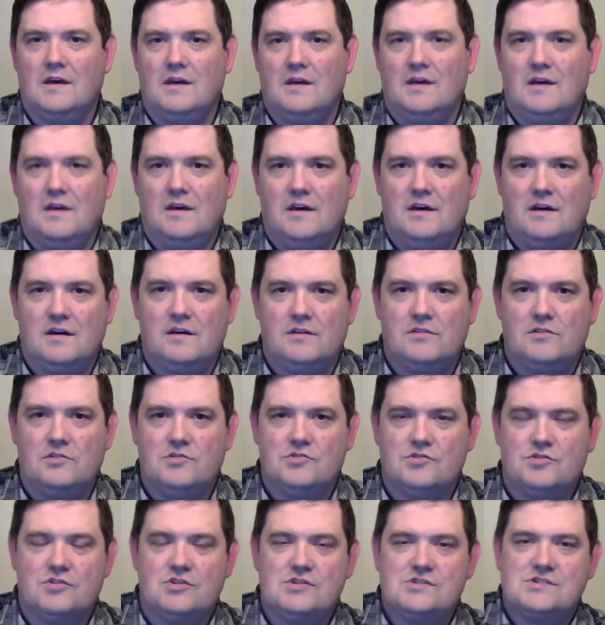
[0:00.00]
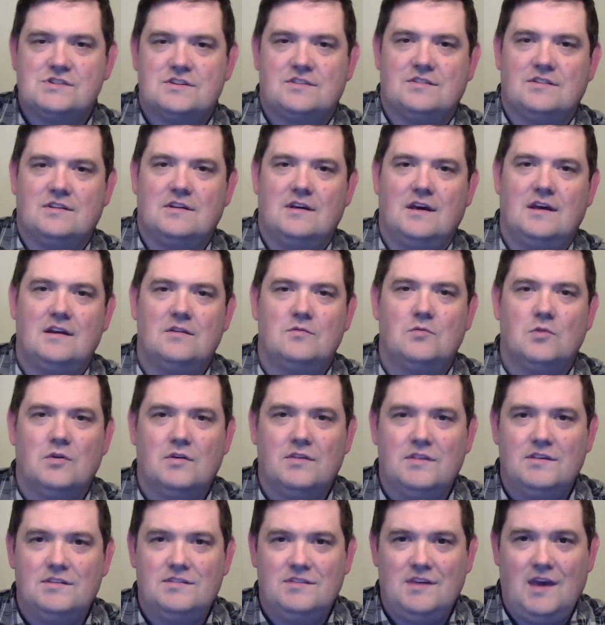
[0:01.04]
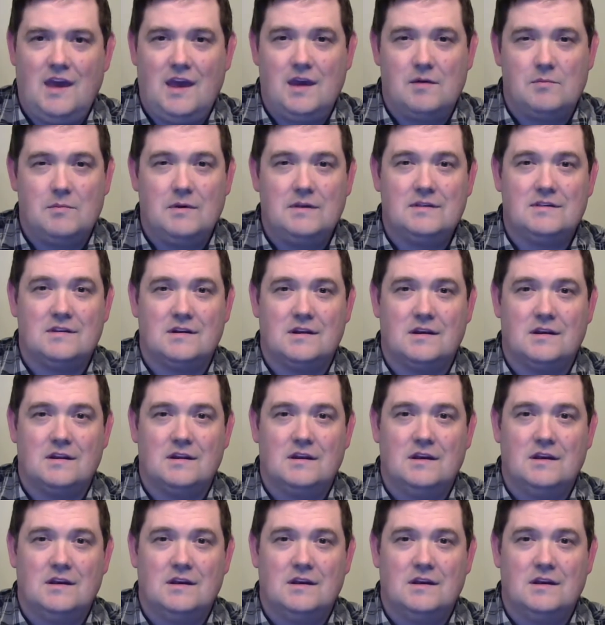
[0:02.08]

the churches. And we're the same, isn't it?